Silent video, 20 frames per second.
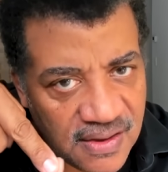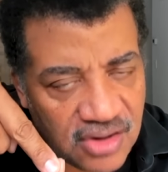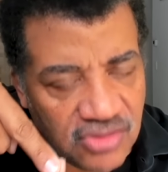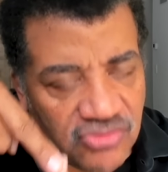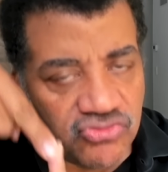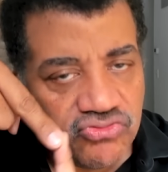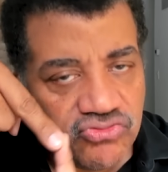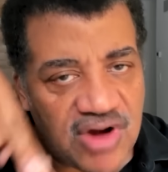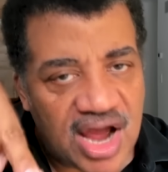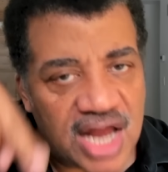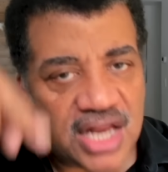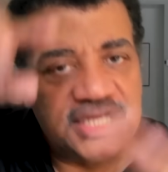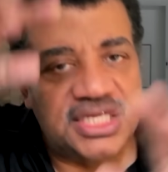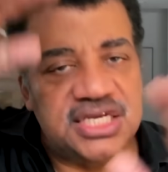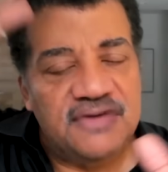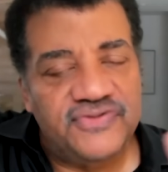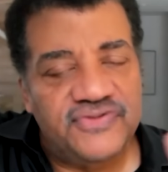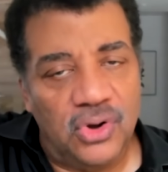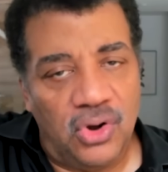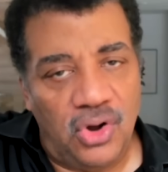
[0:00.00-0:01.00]

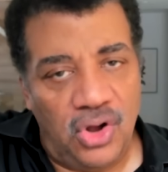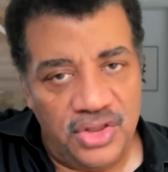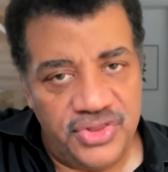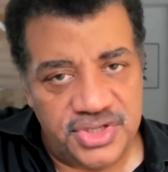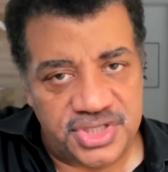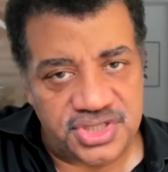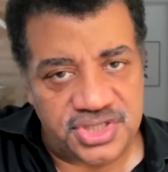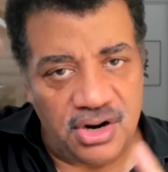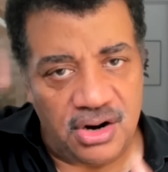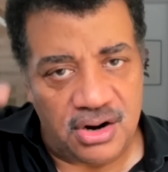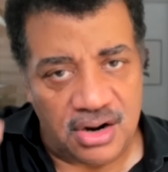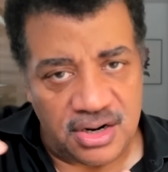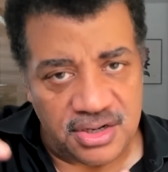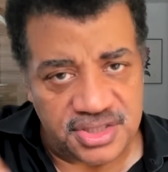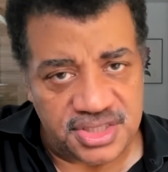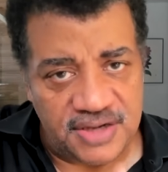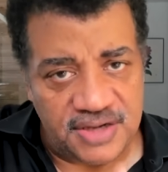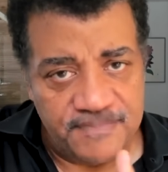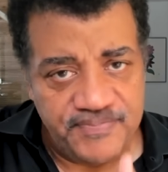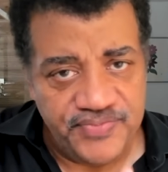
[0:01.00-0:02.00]
relative to all the
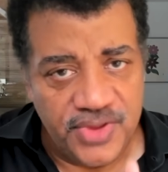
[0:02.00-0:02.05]
stars,